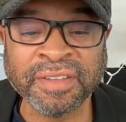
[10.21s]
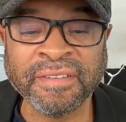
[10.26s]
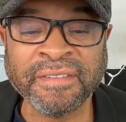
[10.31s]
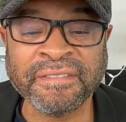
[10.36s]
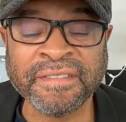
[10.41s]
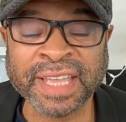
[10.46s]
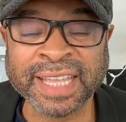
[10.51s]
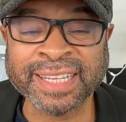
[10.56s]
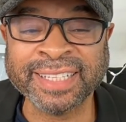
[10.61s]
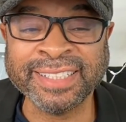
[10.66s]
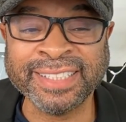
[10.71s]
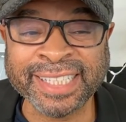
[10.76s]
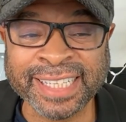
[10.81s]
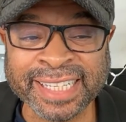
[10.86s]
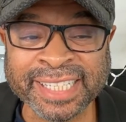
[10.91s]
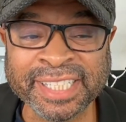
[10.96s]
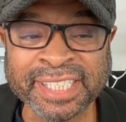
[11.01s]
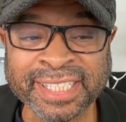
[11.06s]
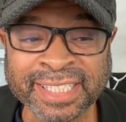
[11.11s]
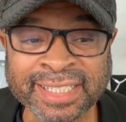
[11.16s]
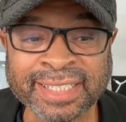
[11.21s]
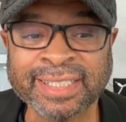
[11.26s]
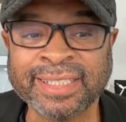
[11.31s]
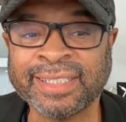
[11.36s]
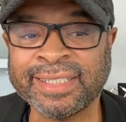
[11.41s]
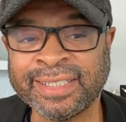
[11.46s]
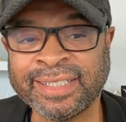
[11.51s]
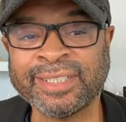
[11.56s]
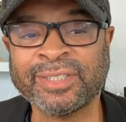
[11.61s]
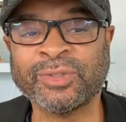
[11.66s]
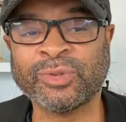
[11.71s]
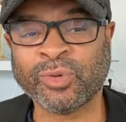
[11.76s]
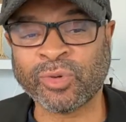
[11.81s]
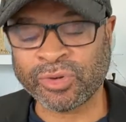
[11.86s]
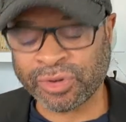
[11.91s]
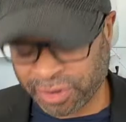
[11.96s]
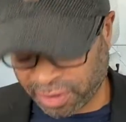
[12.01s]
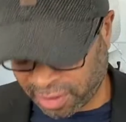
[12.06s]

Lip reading: fictitious disorder.